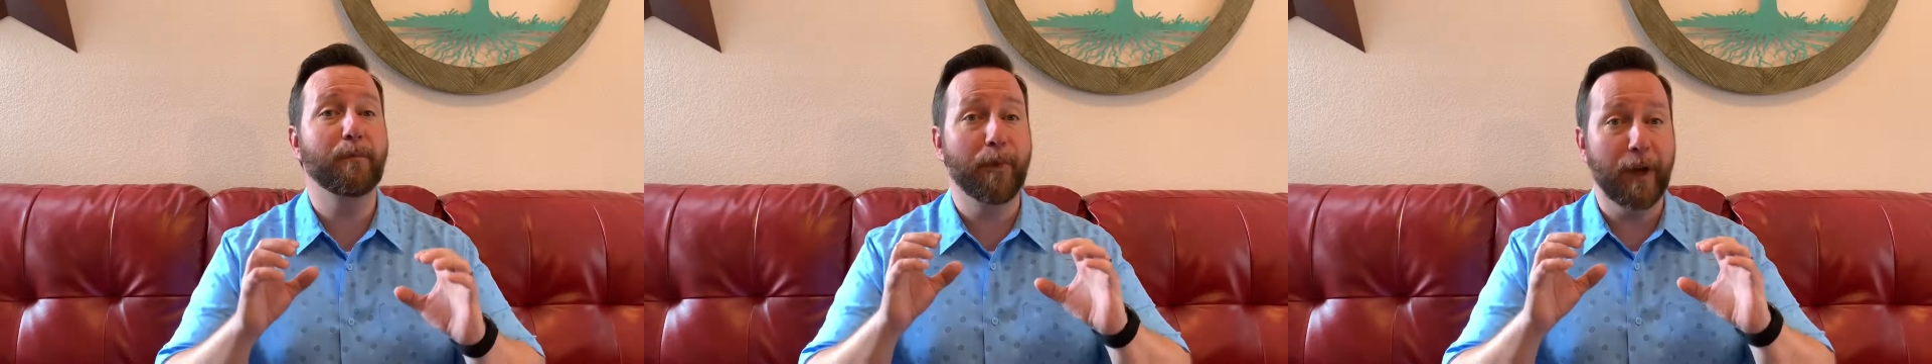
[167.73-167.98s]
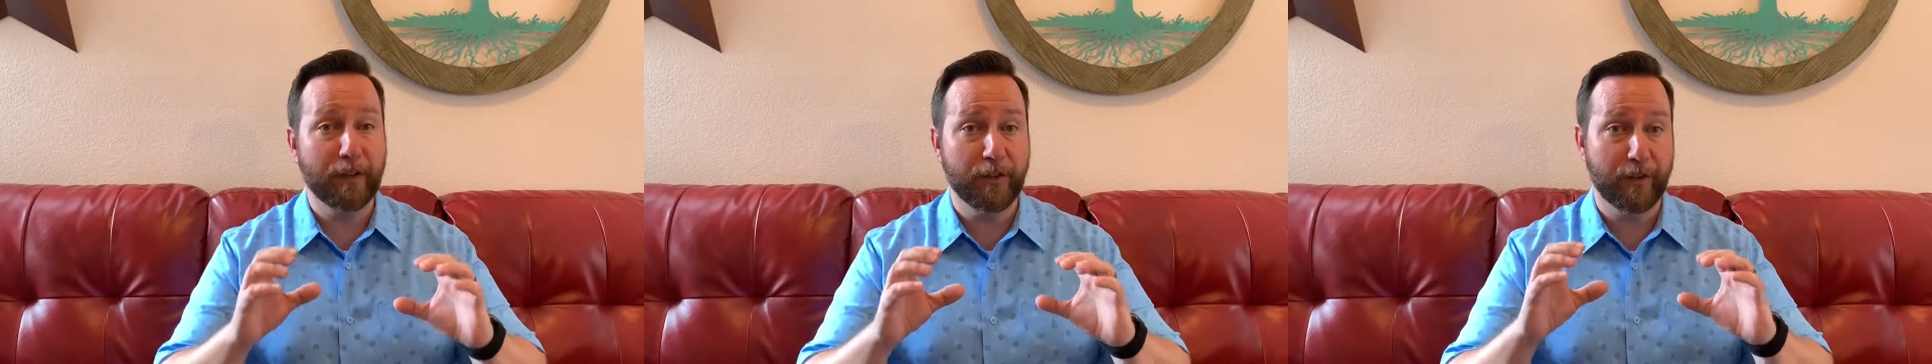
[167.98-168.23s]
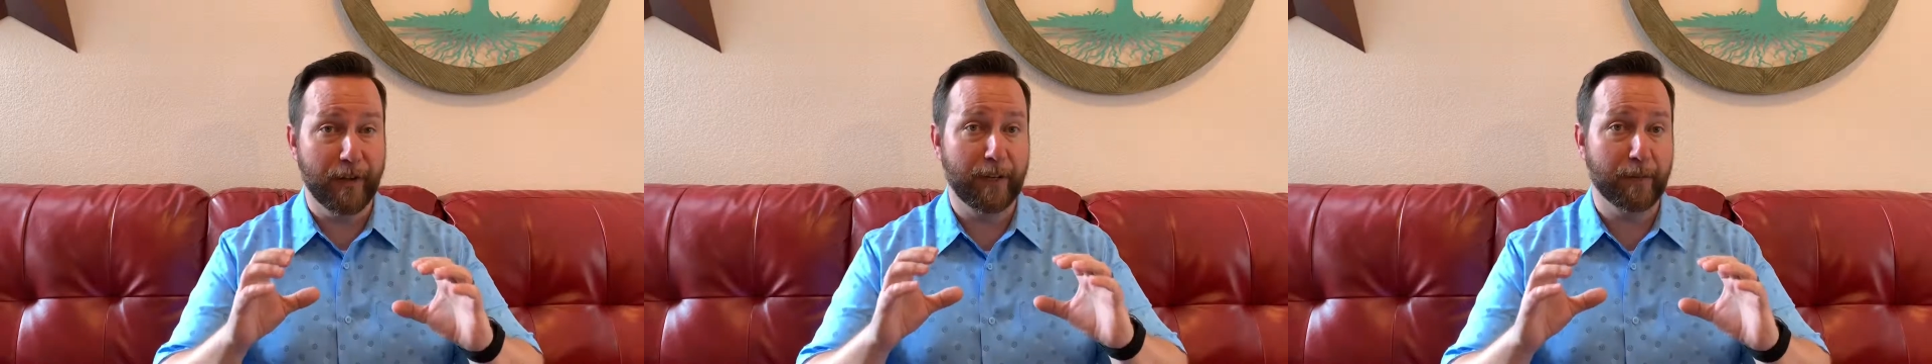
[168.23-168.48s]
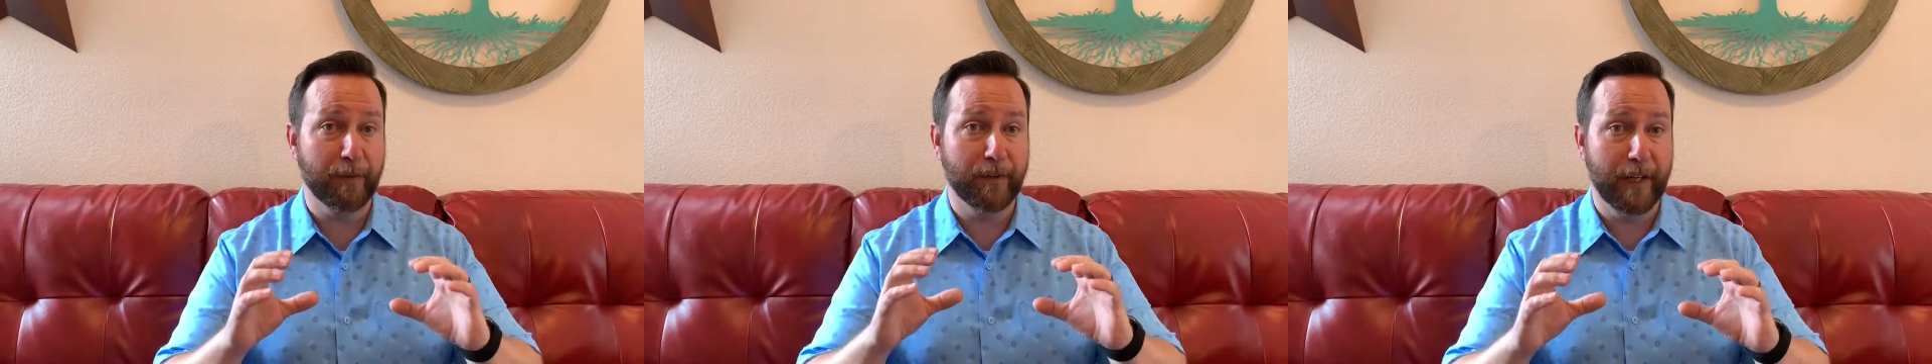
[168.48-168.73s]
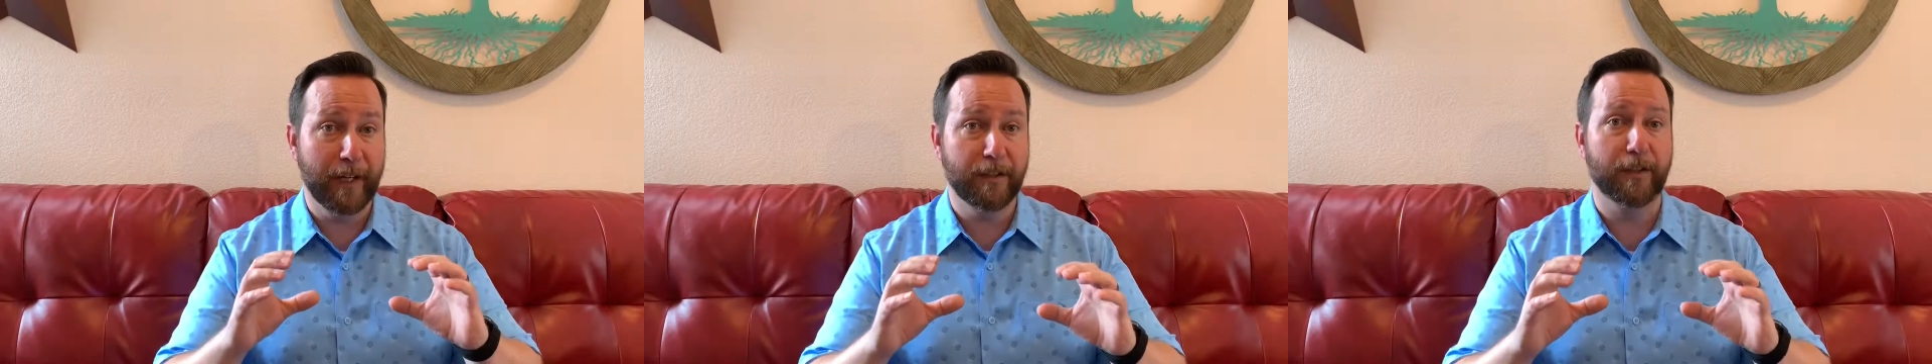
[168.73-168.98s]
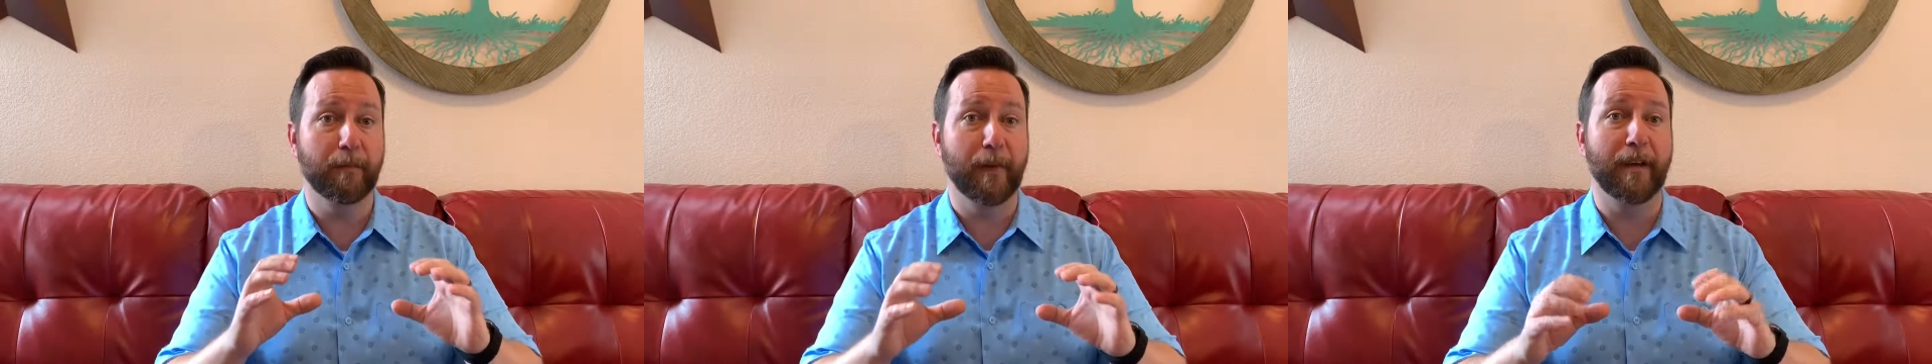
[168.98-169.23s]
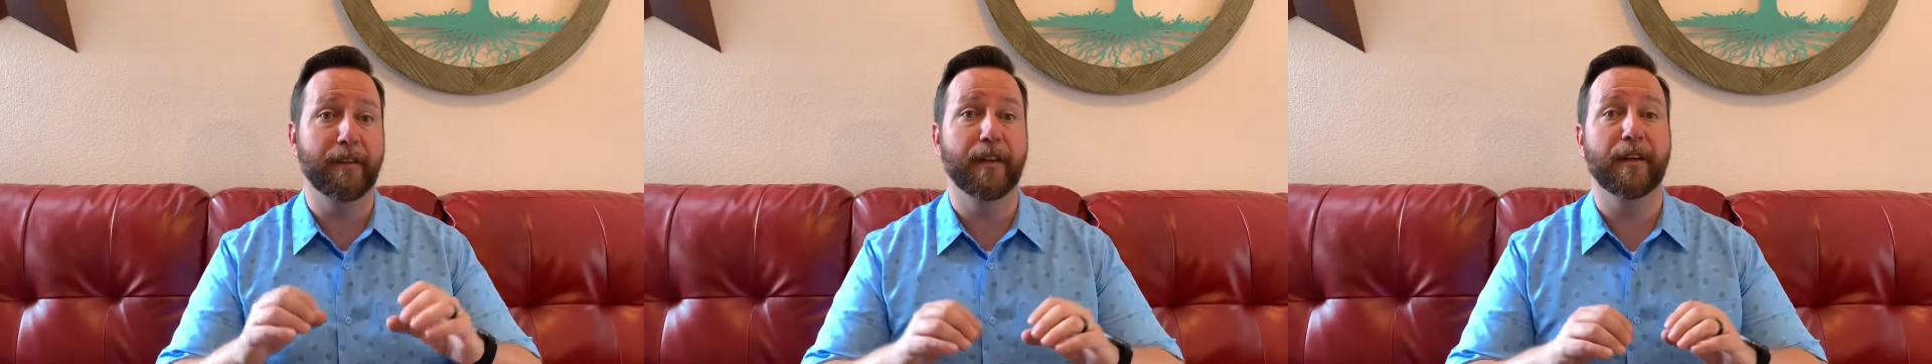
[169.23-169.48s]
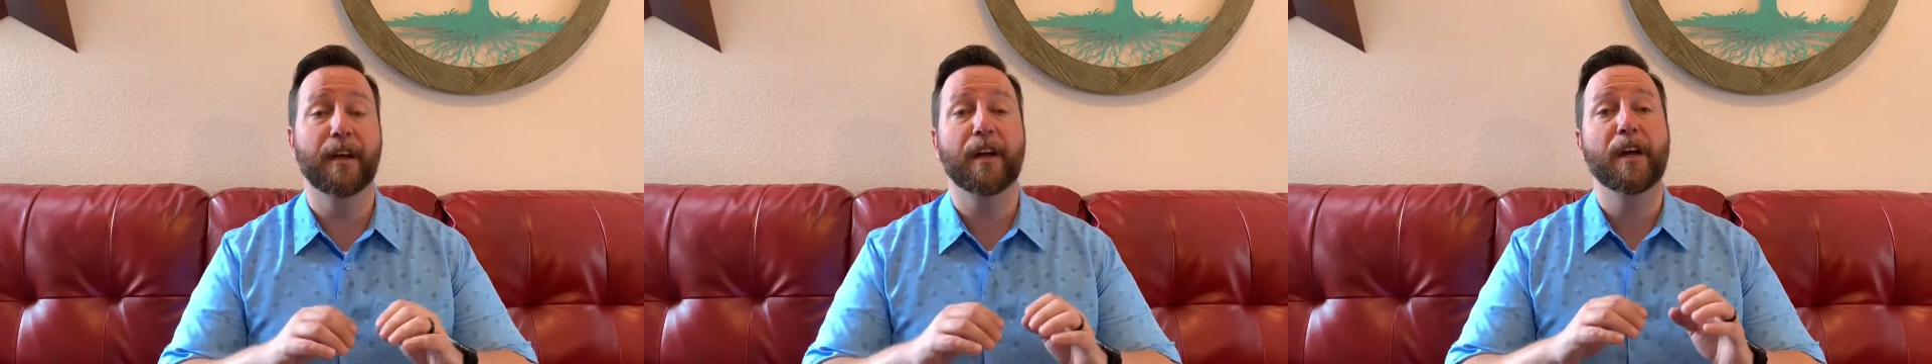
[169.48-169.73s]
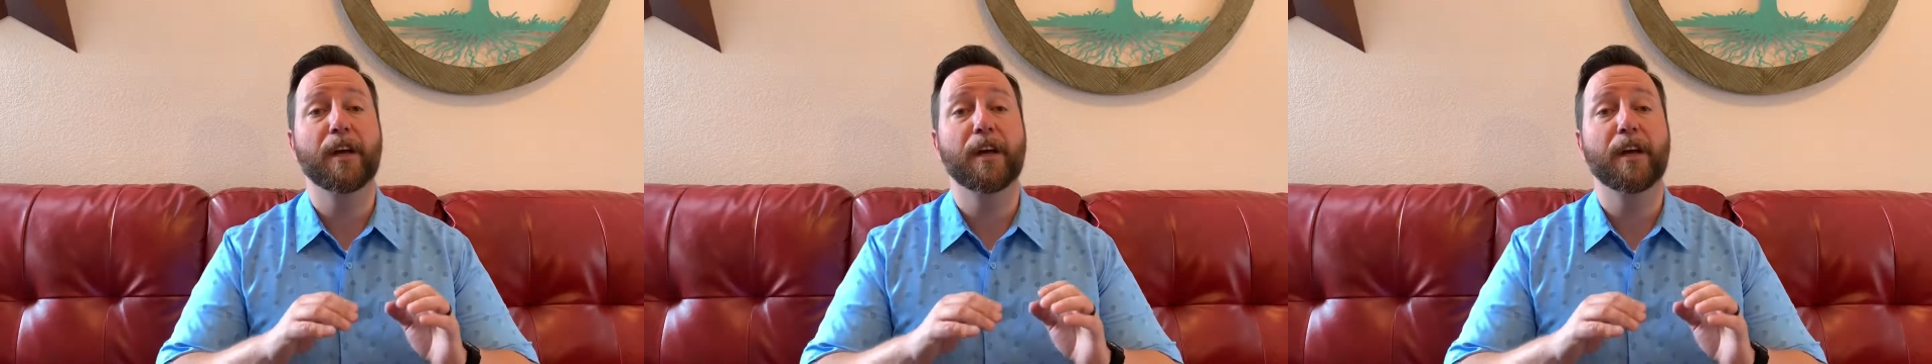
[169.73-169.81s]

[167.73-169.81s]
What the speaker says: bus transportation method,